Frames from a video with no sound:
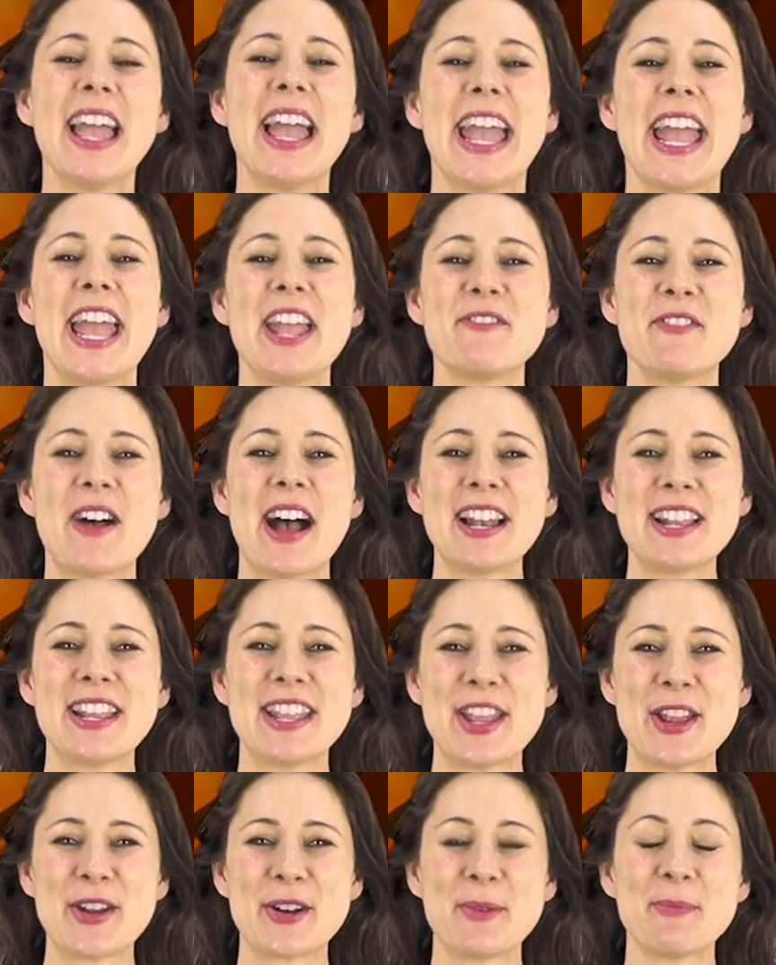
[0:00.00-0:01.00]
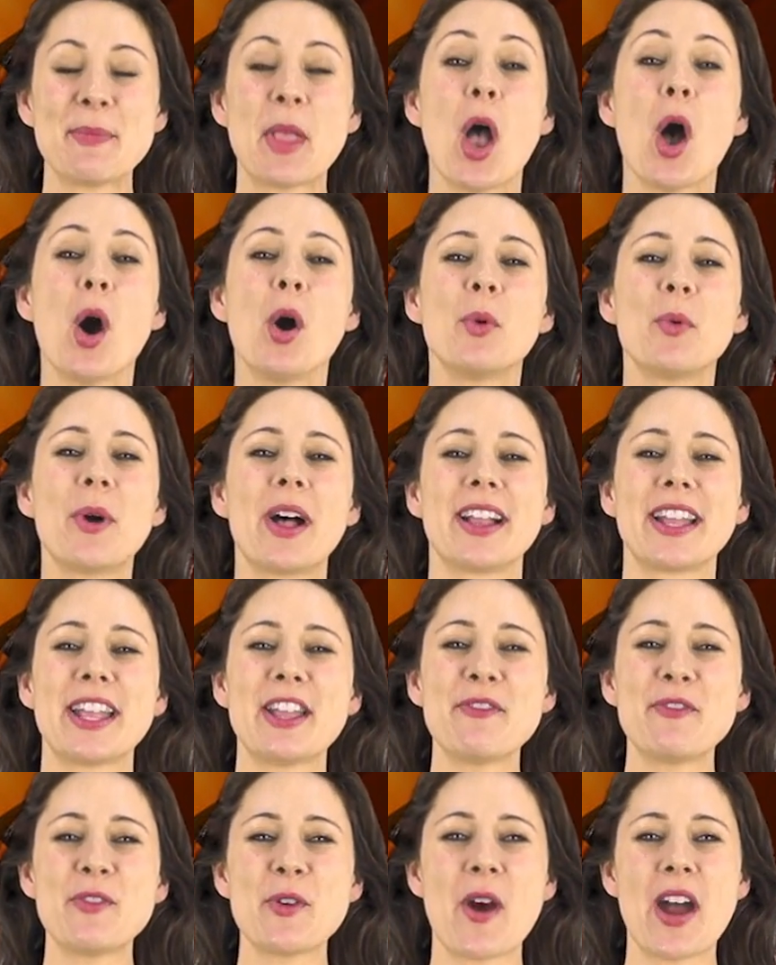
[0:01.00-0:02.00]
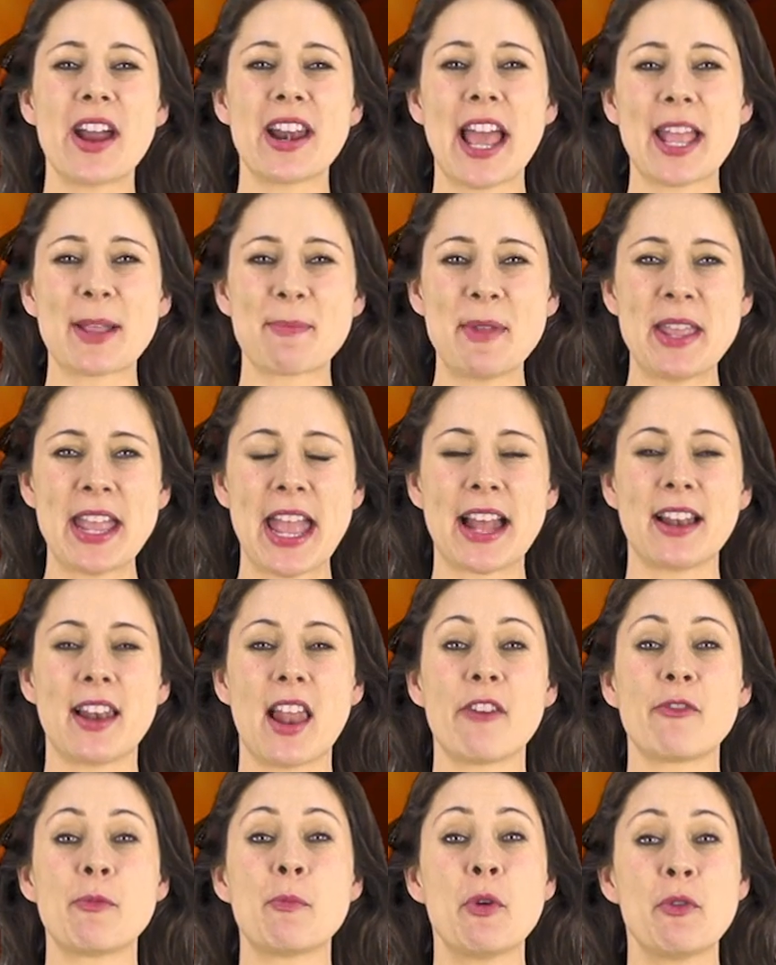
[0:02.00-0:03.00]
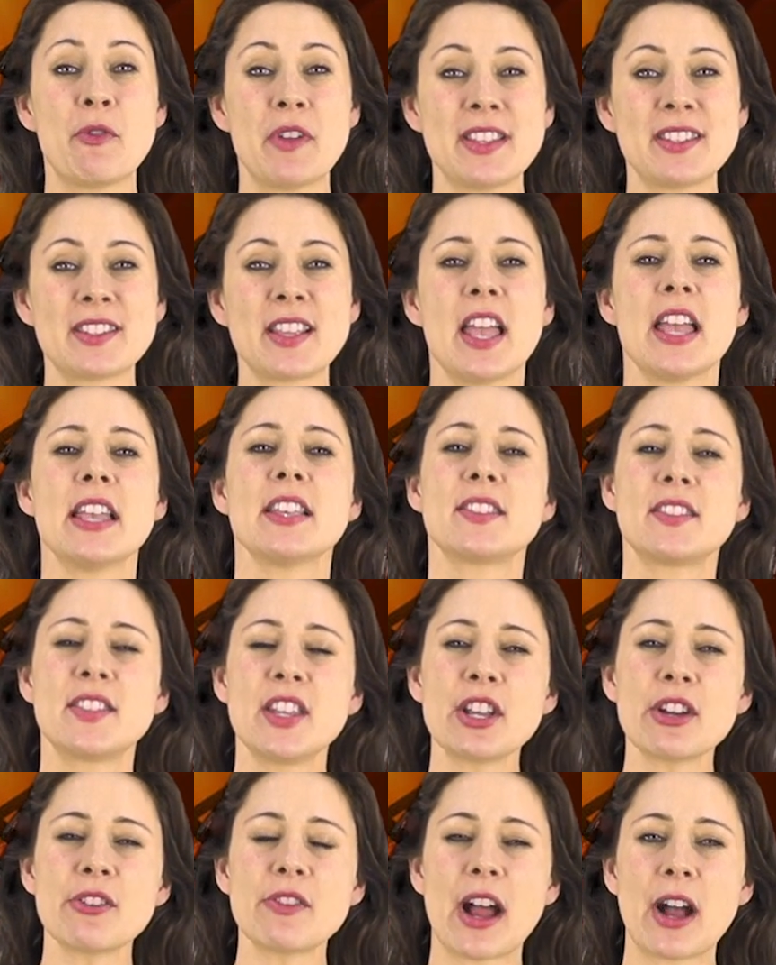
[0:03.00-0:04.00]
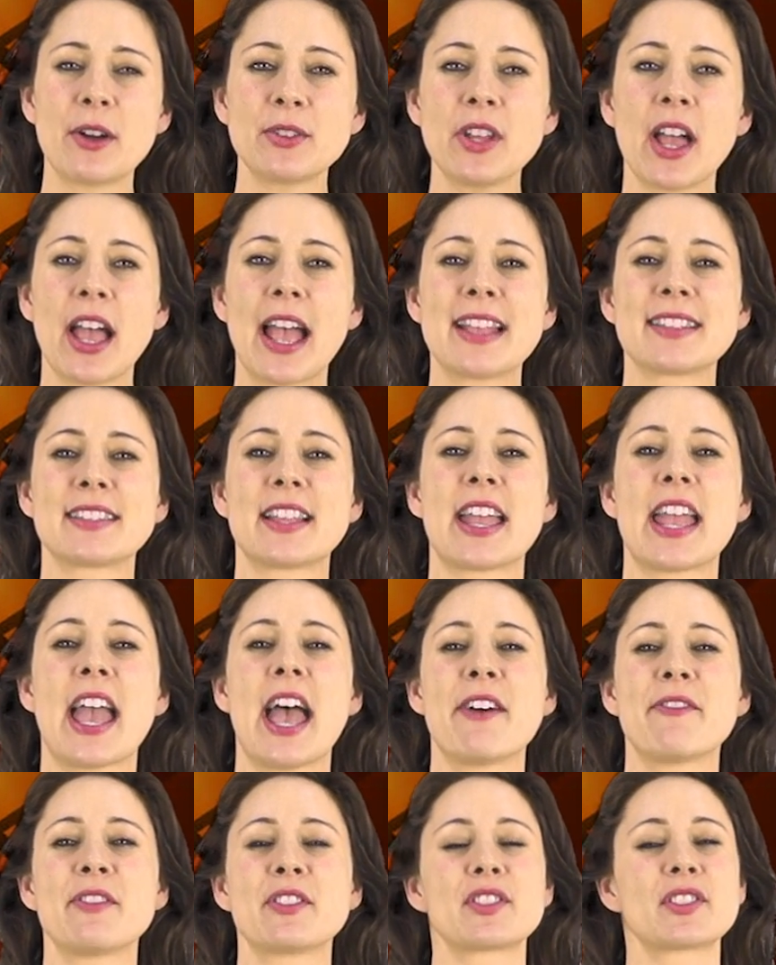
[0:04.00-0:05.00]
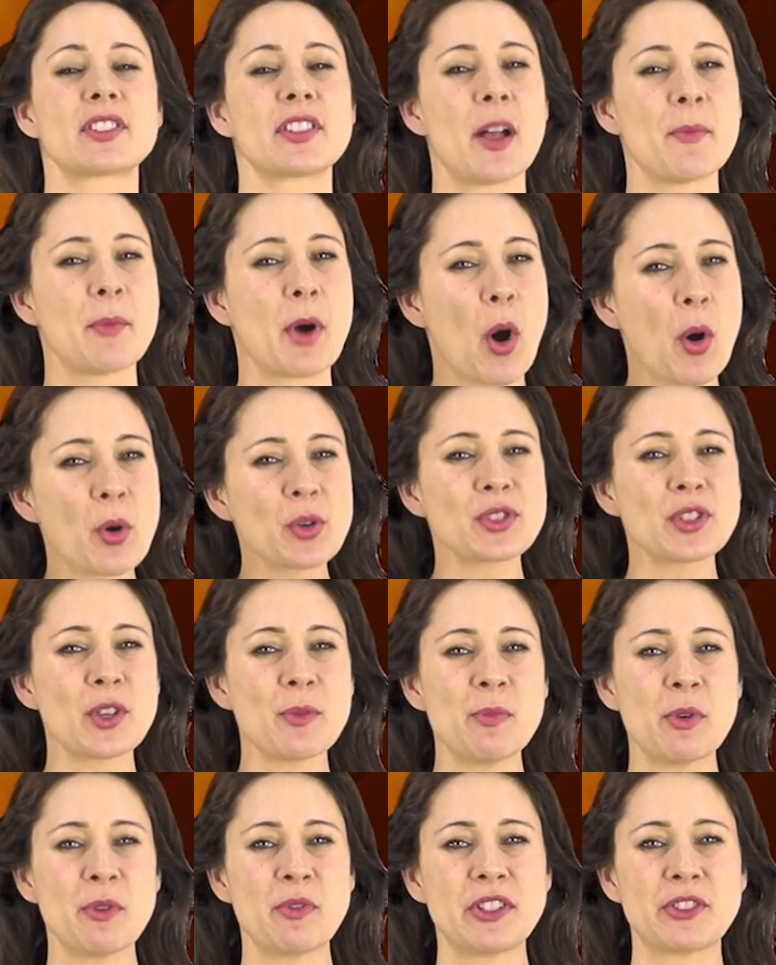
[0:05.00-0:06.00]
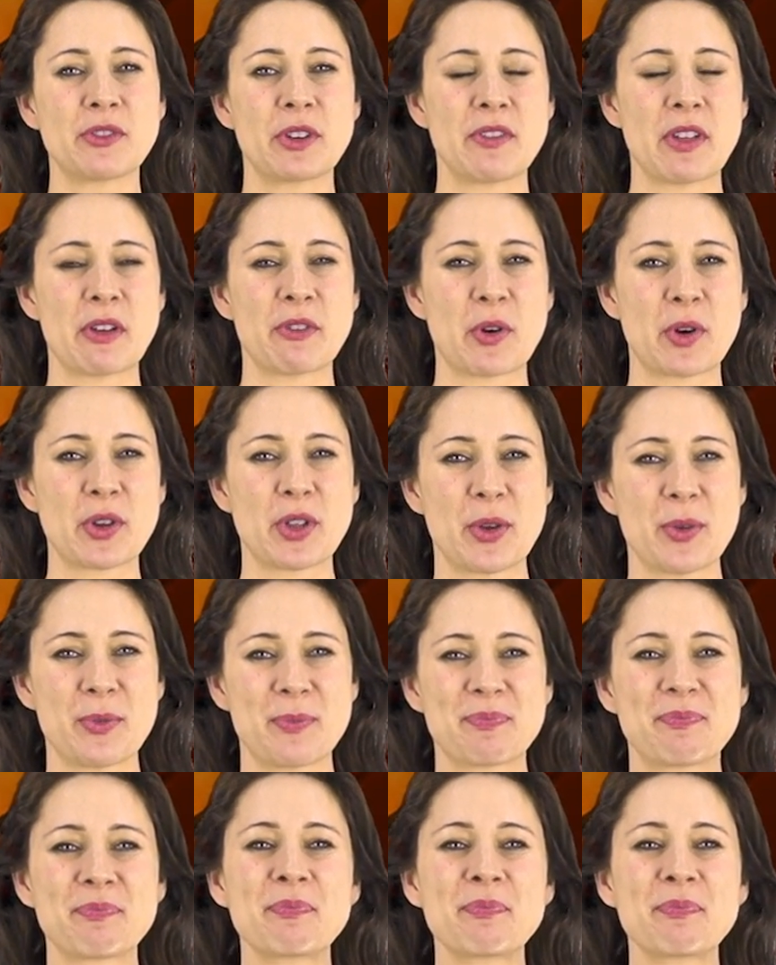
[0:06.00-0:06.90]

Hey, Vali here. Well, if you are like me and love movies, stick around as I have some awesome movie trivia for you.